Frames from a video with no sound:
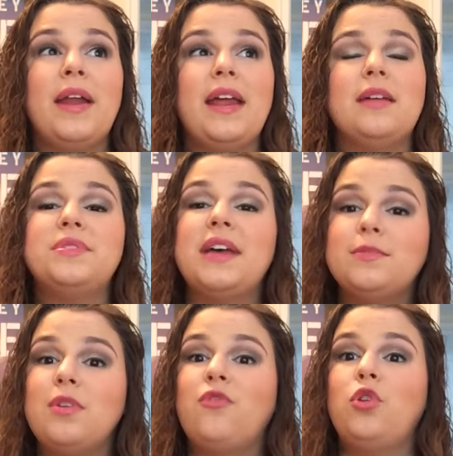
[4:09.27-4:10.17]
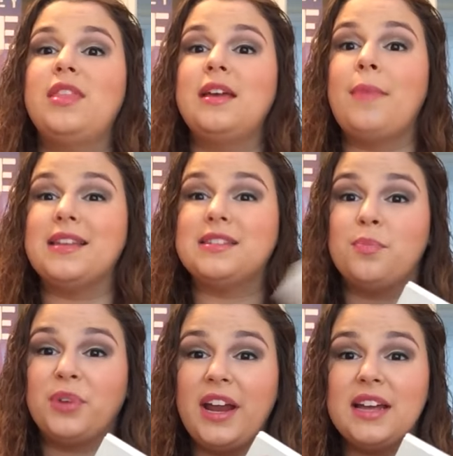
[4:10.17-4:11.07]
but it upsets me for them as a
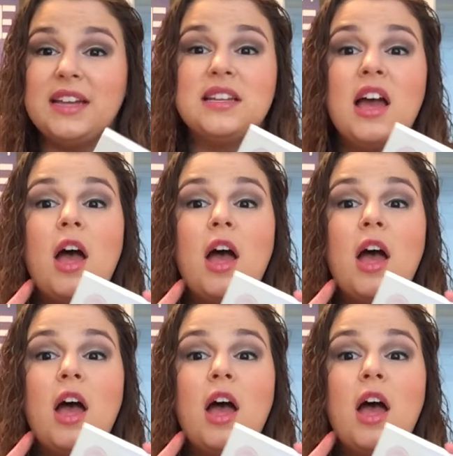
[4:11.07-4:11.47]
brand